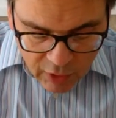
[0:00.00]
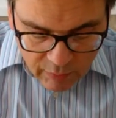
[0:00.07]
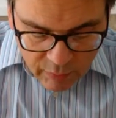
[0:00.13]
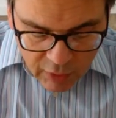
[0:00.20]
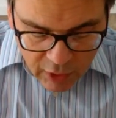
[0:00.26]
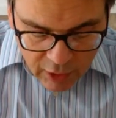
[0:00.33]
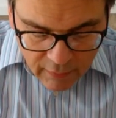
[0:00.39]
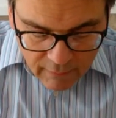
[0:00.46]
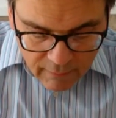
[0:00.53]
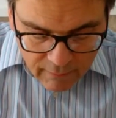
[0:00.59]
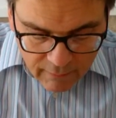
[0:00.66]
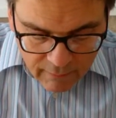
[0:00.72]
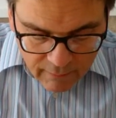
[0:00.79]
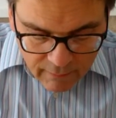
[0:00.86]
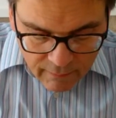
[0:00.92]
apart
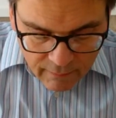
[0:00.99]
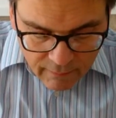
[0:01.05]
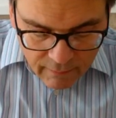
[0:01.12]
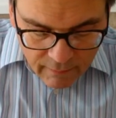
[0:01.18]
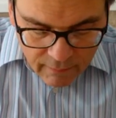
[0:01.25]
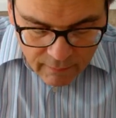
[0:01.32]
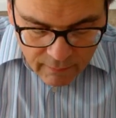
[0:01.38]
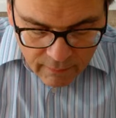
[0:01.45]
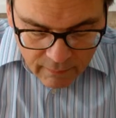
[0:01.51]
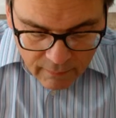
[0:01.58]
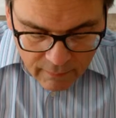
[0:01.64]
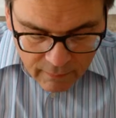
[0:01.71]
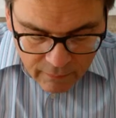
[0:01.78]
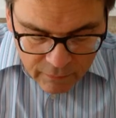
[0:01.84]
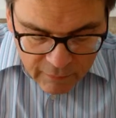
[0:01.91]

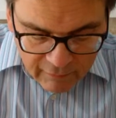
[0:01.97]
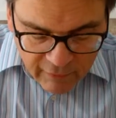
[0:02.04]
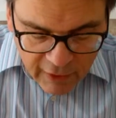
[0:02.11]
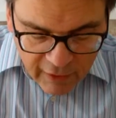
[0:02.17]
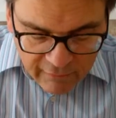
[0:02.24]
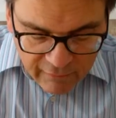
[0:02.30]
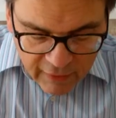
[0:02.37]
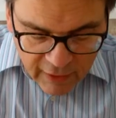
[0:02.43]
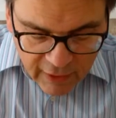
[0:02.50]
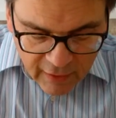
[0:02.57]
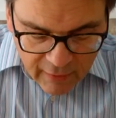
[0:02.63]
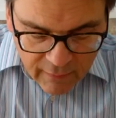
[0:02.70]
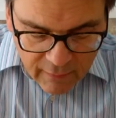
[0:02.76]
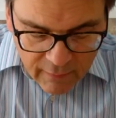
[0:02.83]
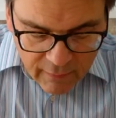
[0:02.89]
to
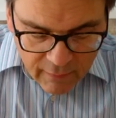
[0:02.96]
verify.